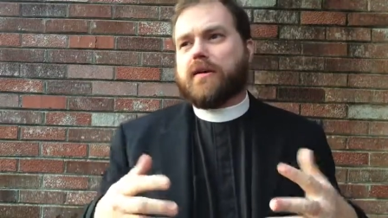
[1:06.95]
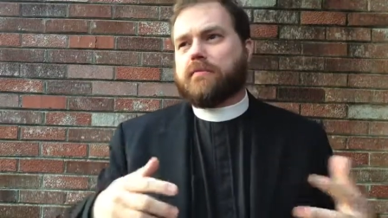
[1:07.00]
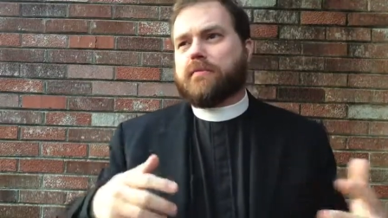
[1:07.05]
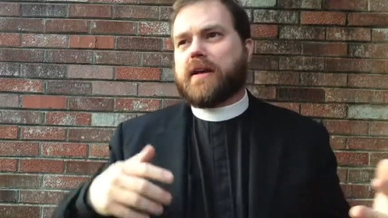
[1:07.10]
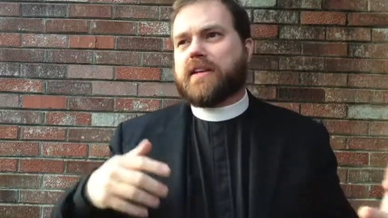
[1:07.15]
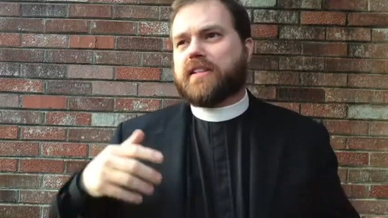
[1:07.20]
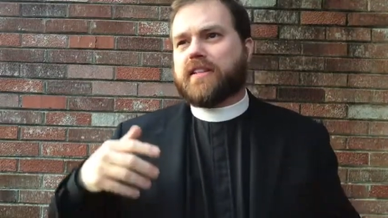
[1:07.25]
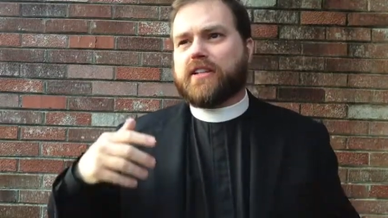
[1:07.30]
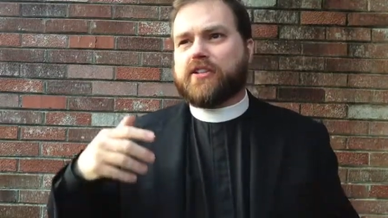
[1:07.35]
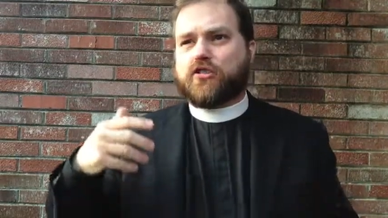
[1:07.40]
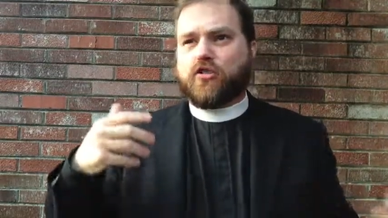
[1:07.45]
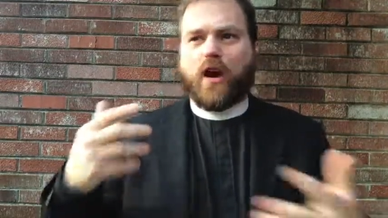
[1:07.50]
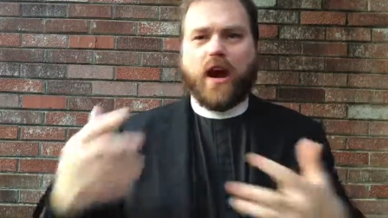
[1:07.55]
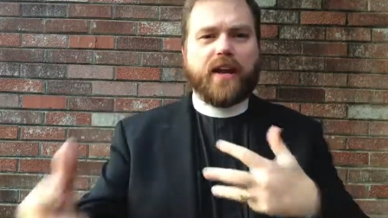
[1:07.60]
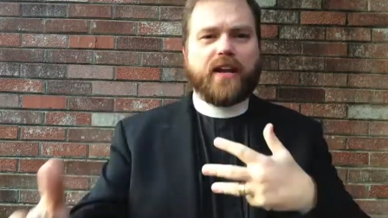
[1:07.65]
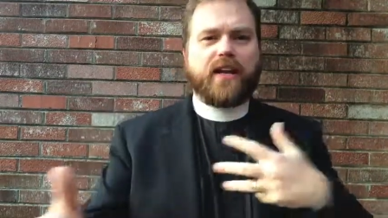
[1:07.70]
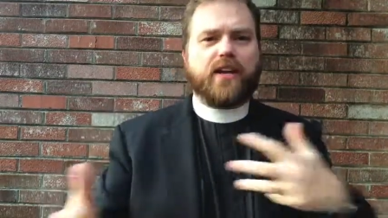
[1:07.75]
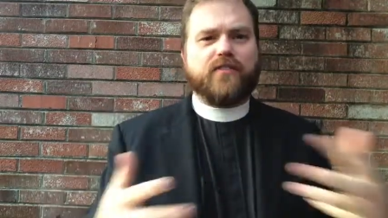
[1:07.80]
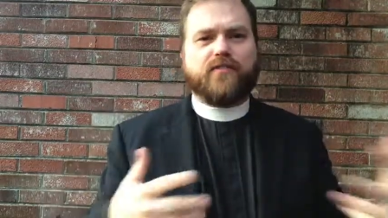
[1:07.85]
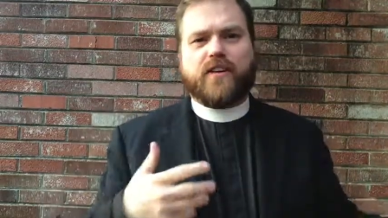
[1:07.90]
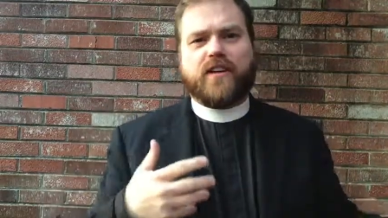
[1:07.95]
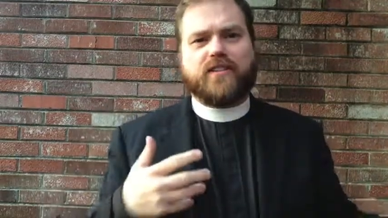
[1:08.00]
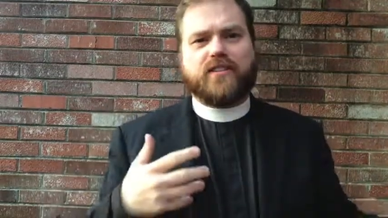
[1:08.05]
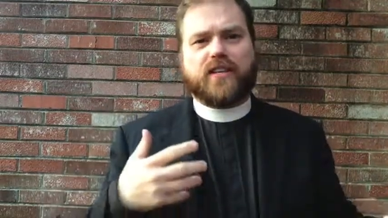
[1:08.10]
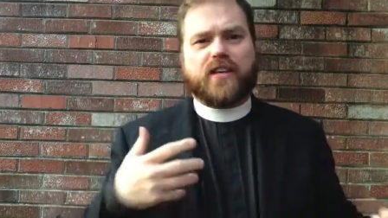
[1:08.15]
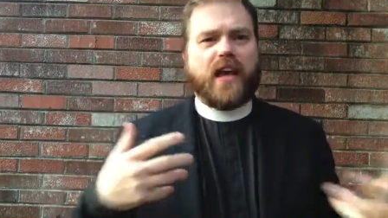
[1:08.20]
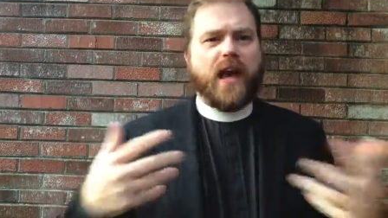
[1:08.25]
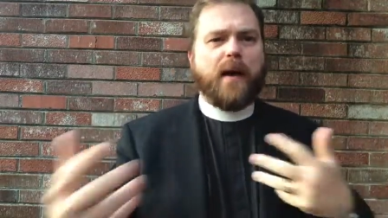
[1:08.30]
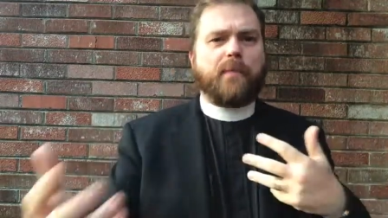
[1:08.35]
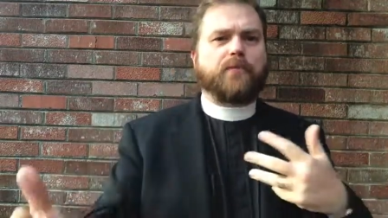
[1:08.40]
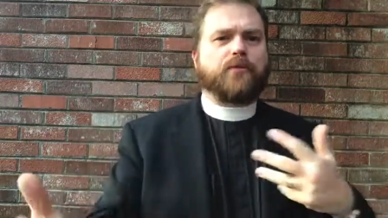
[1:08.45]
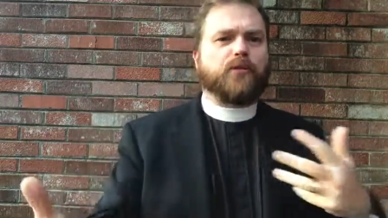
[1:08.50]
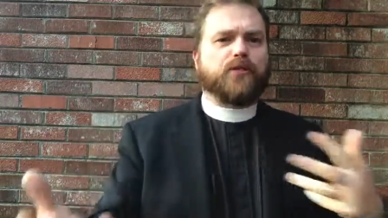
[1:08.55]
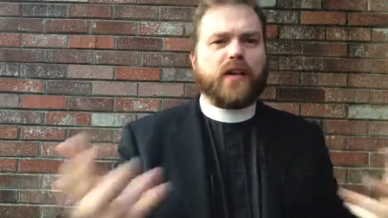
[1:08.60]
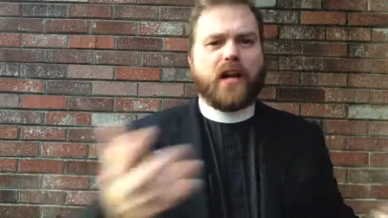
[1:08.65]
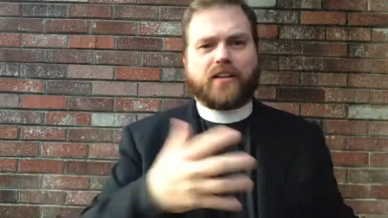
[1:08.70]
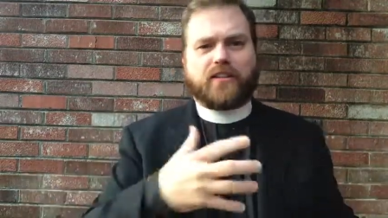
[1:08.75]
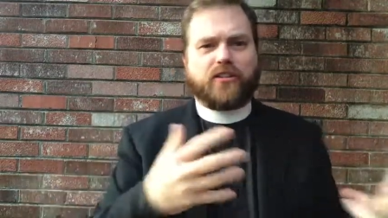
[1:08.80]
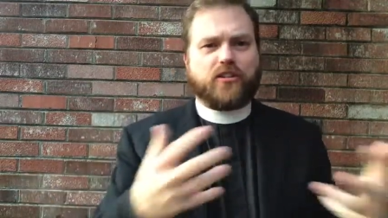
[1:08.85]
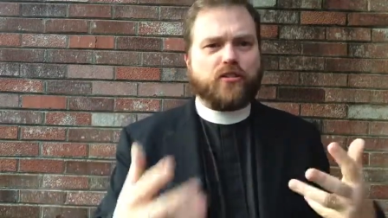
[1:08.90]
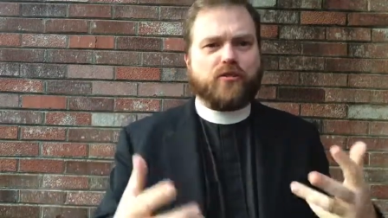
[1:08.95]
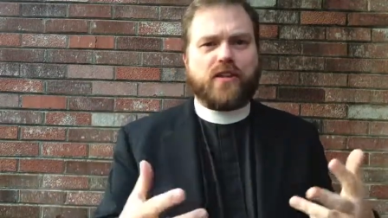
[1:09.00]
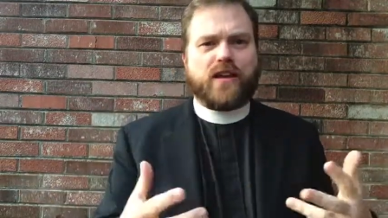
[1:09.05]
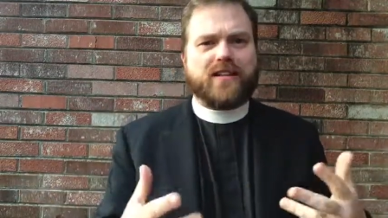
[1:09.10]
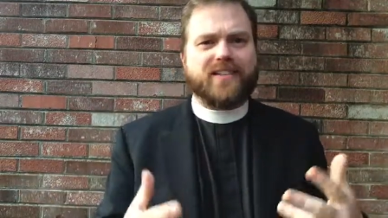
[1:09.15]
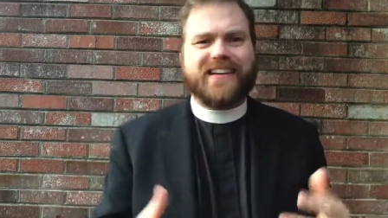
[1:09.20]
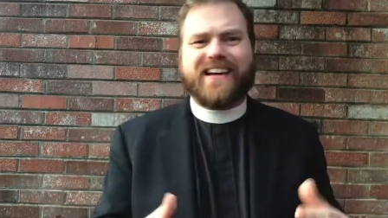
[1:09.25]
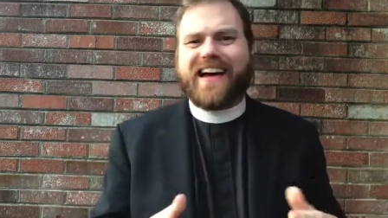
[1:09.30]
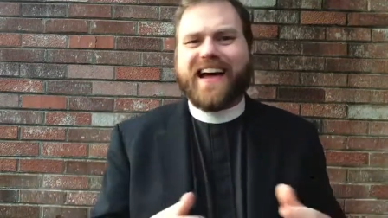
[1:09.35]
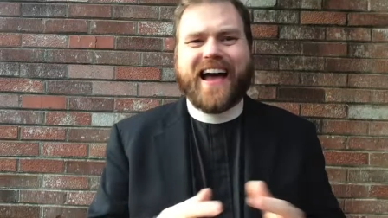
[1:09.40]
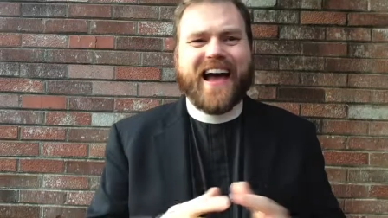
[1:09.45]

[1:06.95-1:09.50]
basically try to convince the Capitol not to do this.